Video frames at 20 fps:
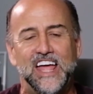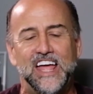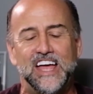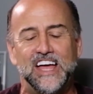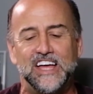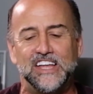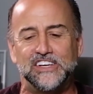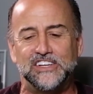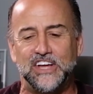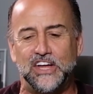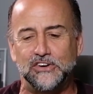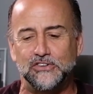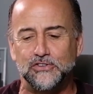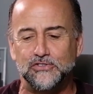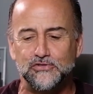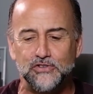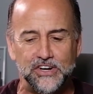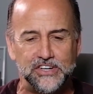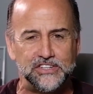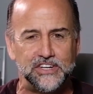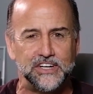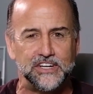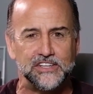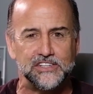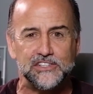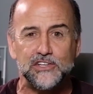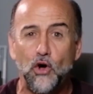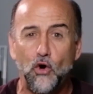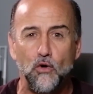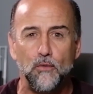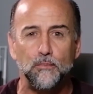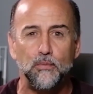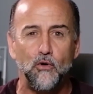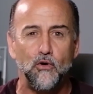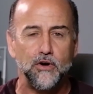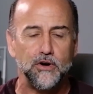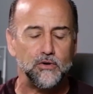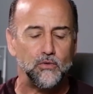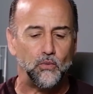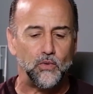And uh, nutrition is so
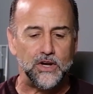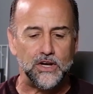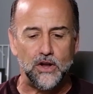important.